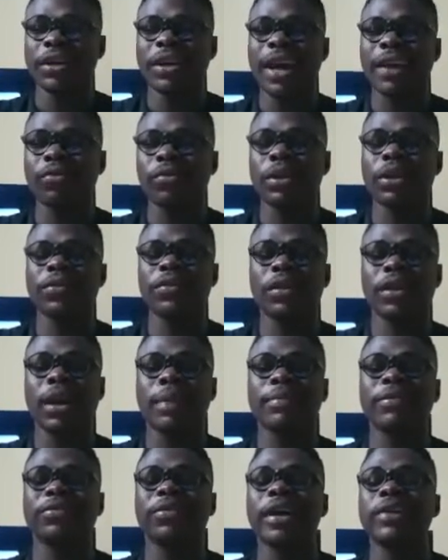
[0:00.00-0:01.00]
in? That's what
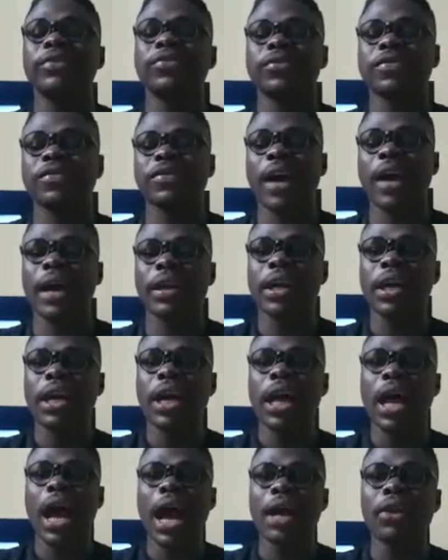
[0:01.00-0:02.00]
Instagram is trying to decide.
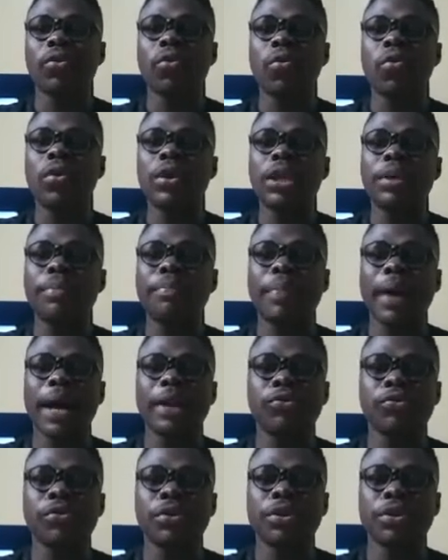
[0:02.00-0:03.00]
And only
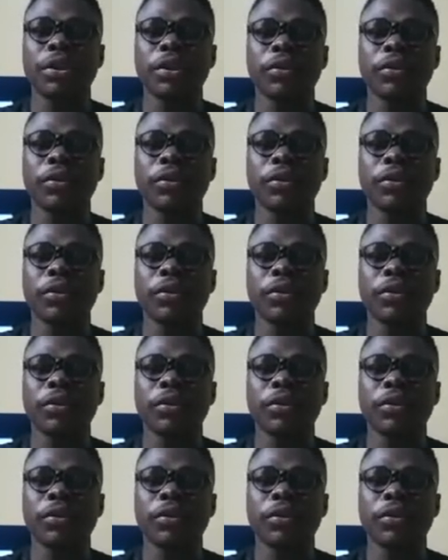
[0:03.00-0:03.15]
by doing